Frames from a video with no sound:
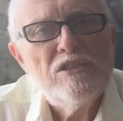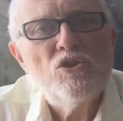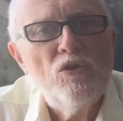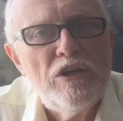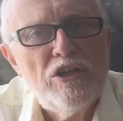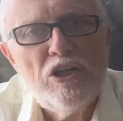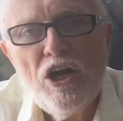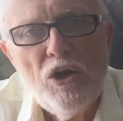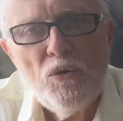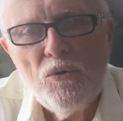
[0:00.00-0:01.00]
is going to
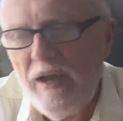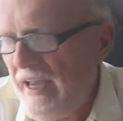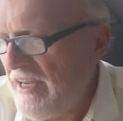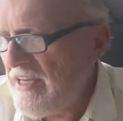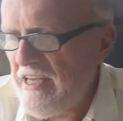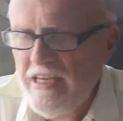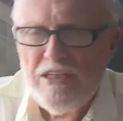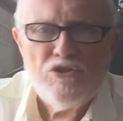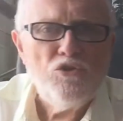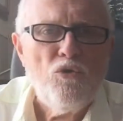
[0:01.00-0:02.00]
go and
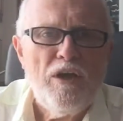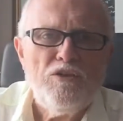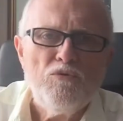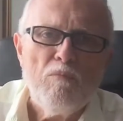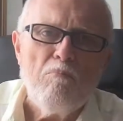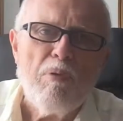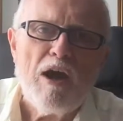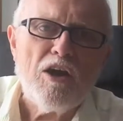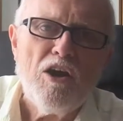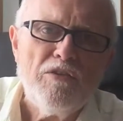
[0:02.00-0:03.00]
he's going to
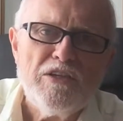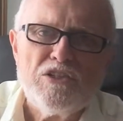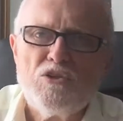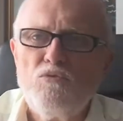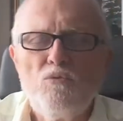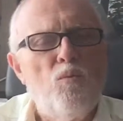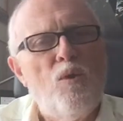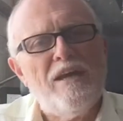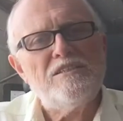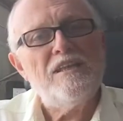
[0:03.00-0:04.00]
embark on this
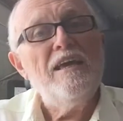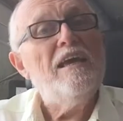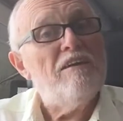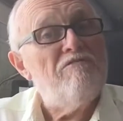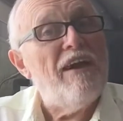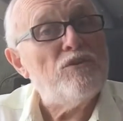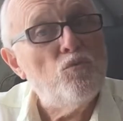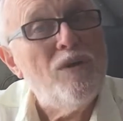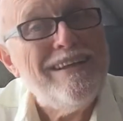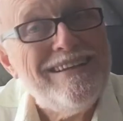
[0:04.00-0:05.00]
quest. In fact,
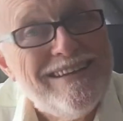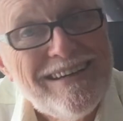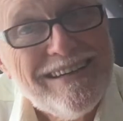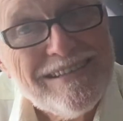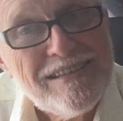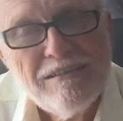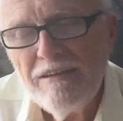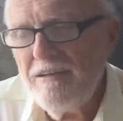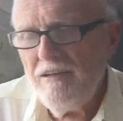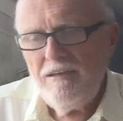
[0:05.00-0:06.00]
what he does
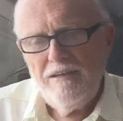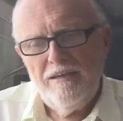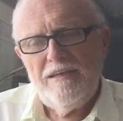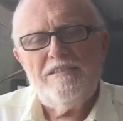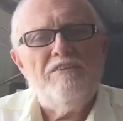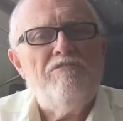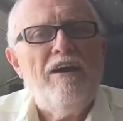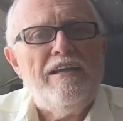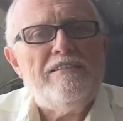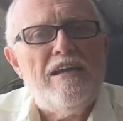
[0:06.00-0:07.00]
is he
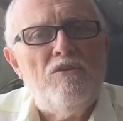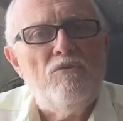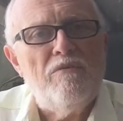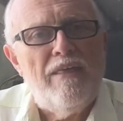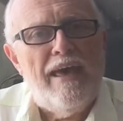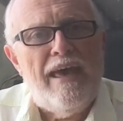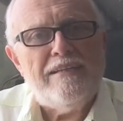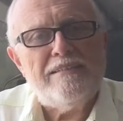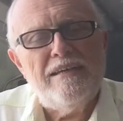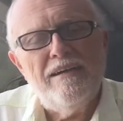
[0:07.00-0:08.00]
finds out
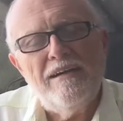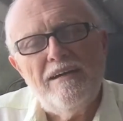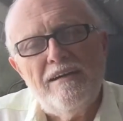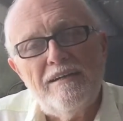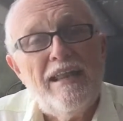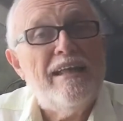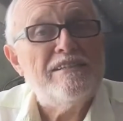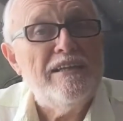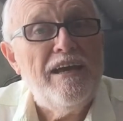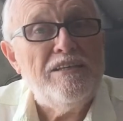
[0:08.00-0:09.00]
that
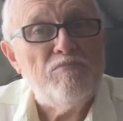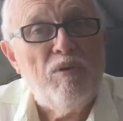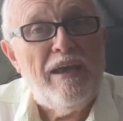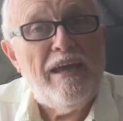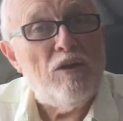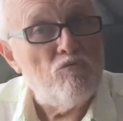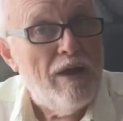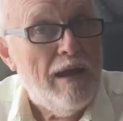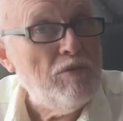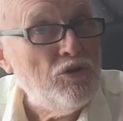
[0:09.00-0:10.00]
Gladys Knight is playing at
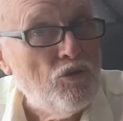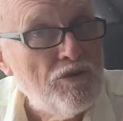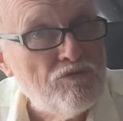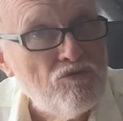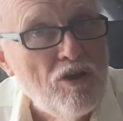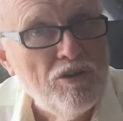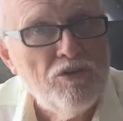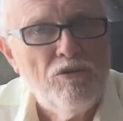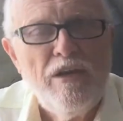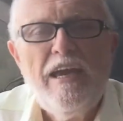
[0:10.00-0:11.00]
Rama, north of
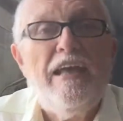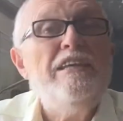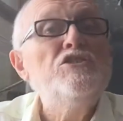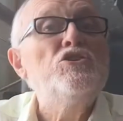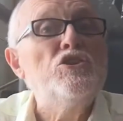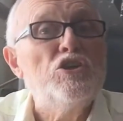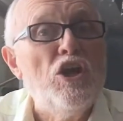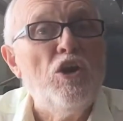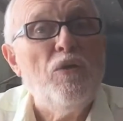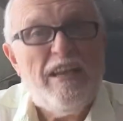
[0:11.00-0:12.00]
Toronto, and he's going to
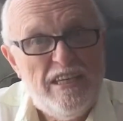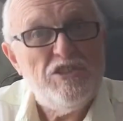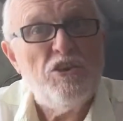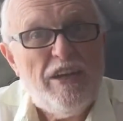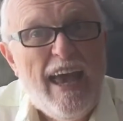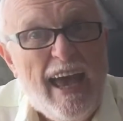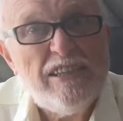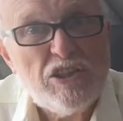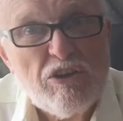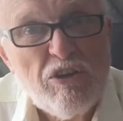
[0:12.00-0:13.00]
go and he's going to
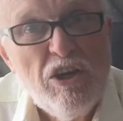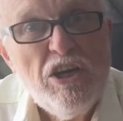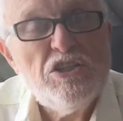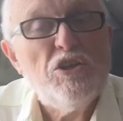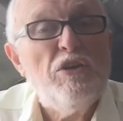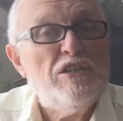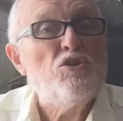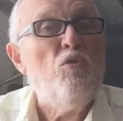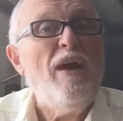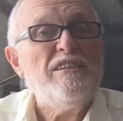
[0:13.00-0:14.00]
ask her. So his
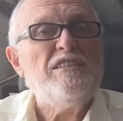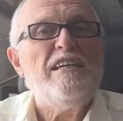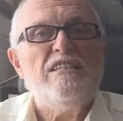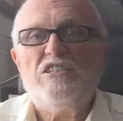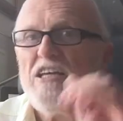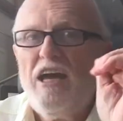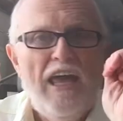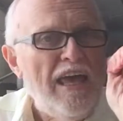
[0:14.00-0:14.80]
quest is to